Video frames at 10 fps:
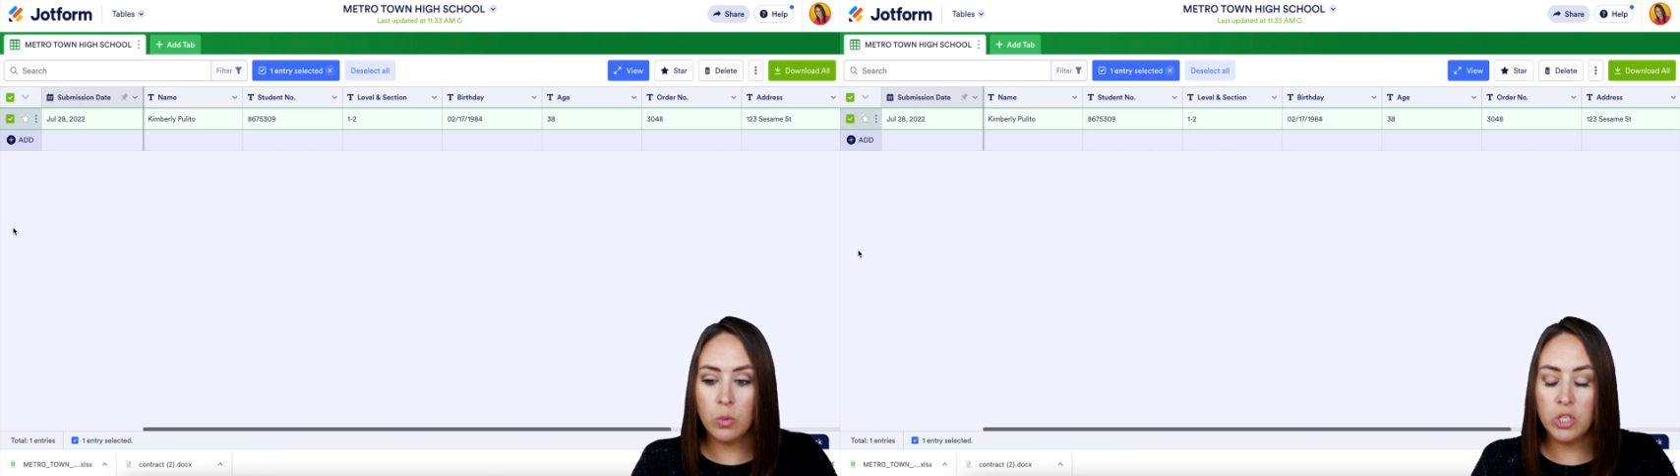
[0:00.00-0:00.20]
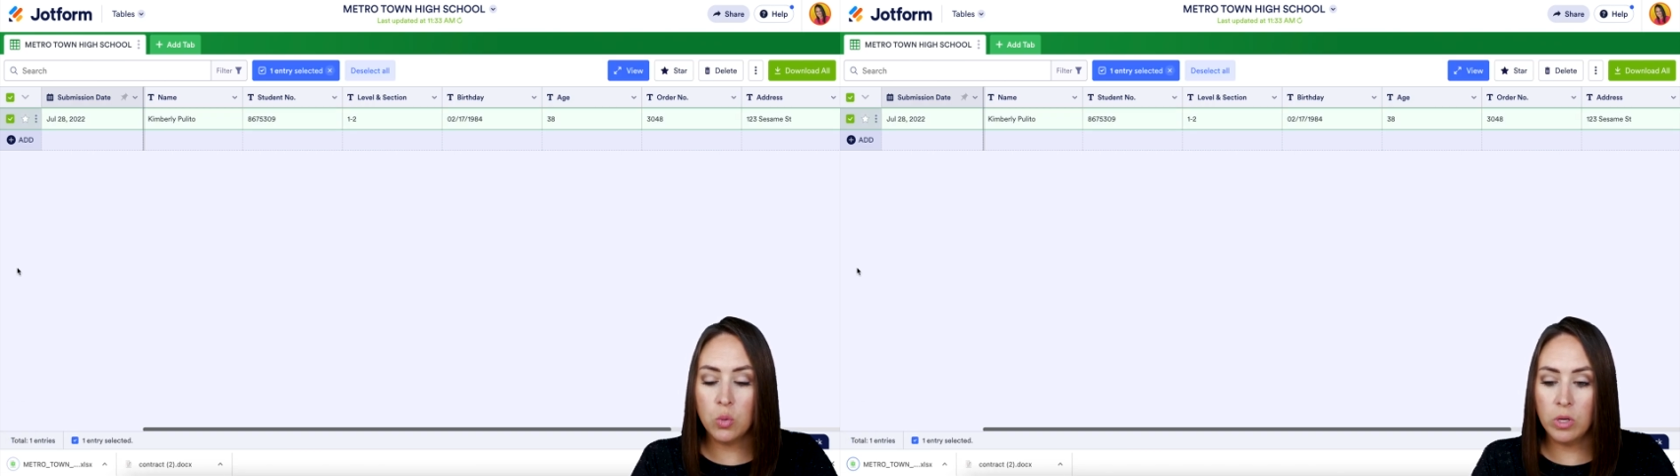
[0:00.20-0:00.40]

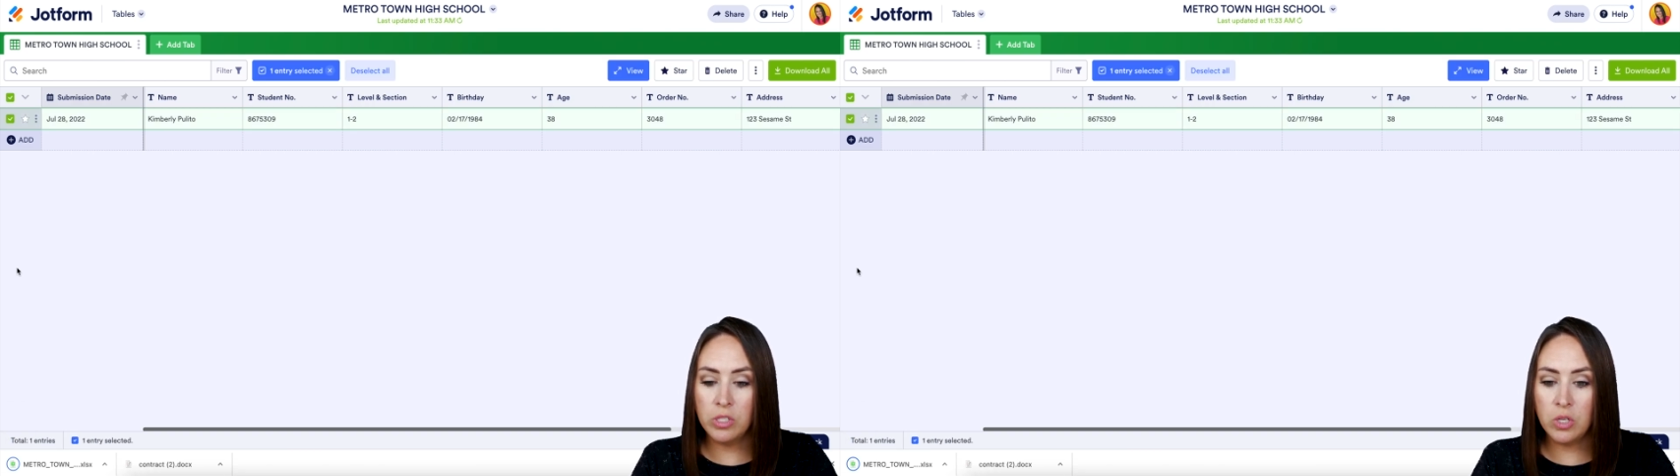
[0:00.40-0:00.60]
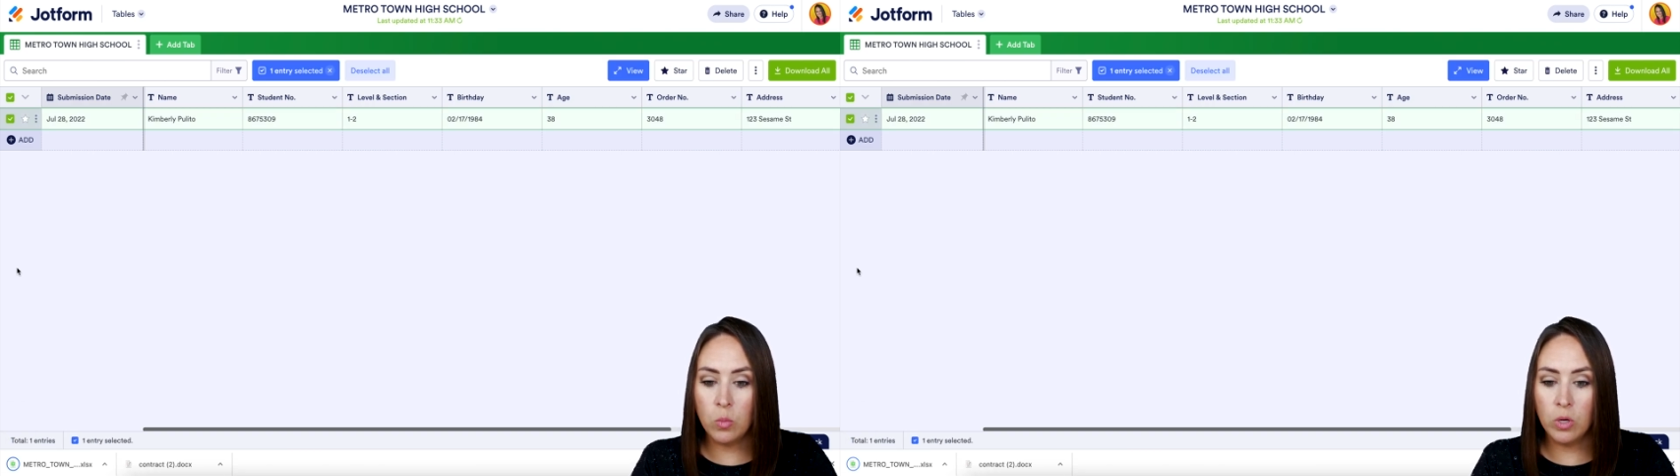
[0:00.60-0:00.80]
which ones
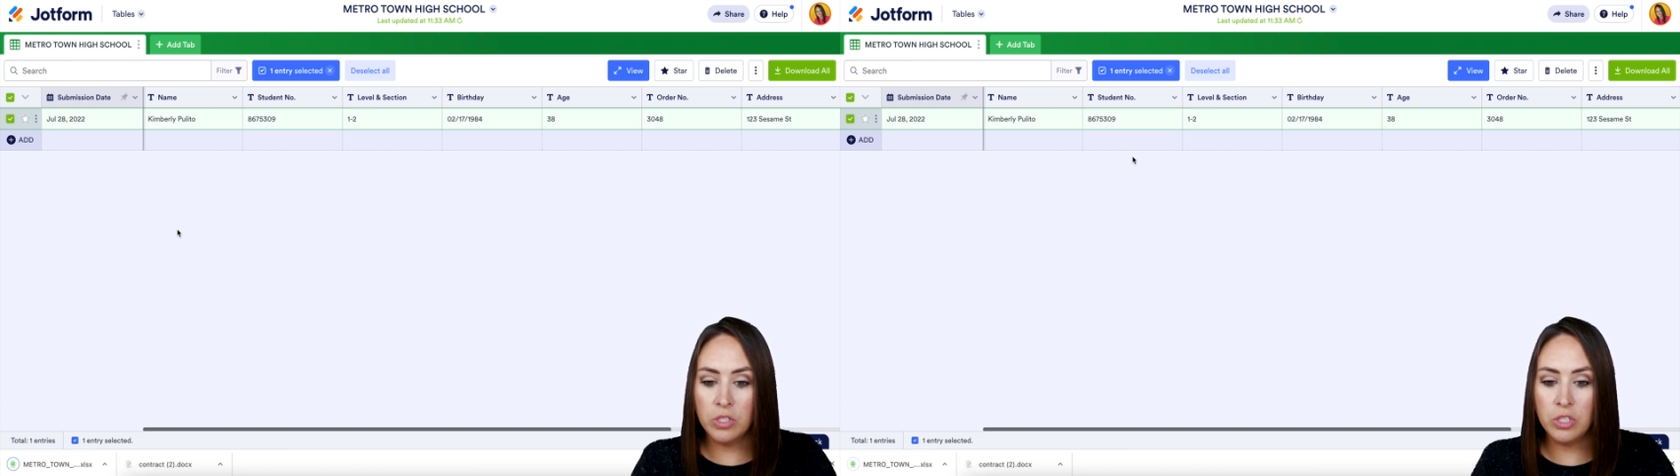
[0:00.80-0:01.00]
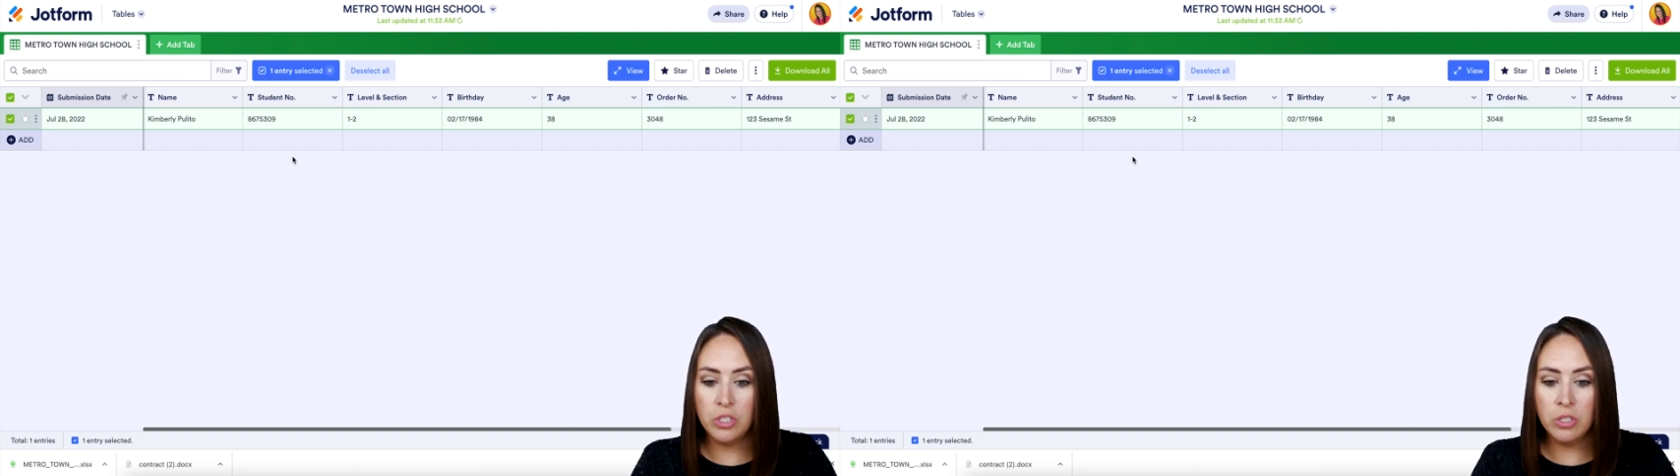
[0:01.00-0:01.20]
you want
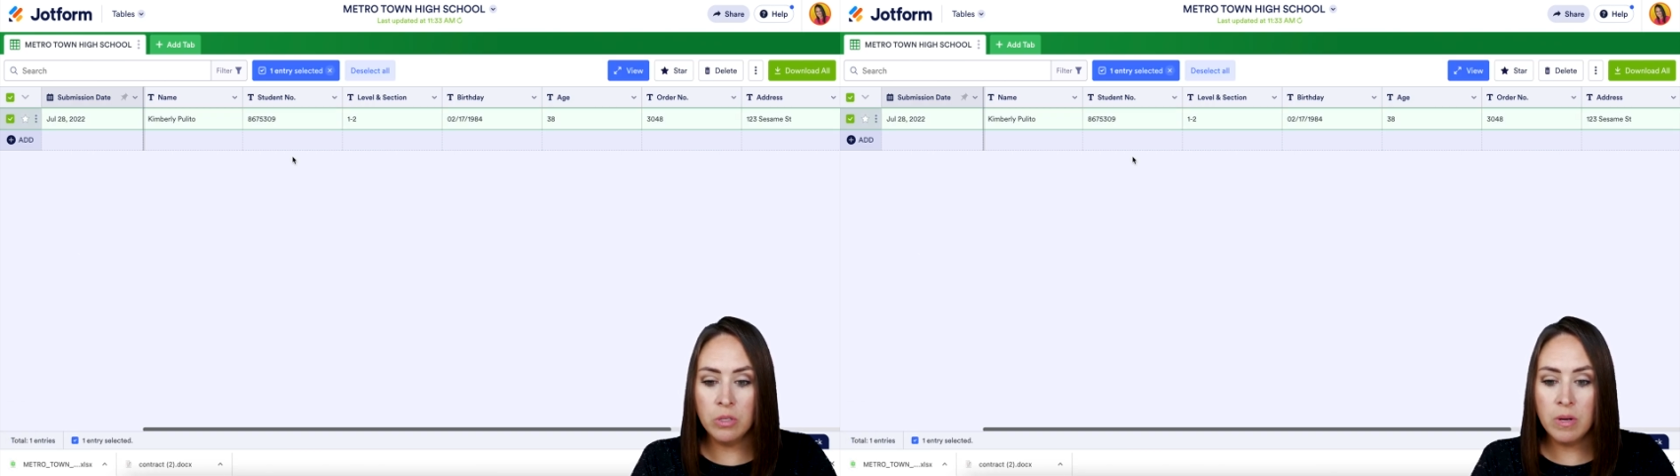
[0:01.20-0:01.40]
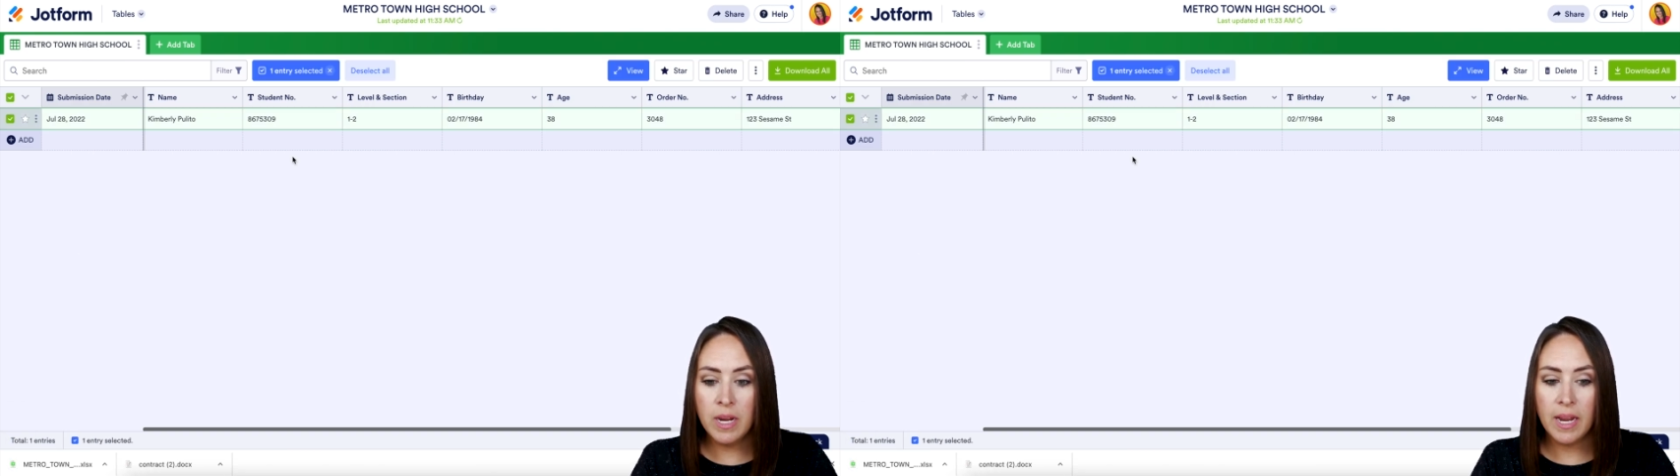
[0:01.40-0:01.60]
to do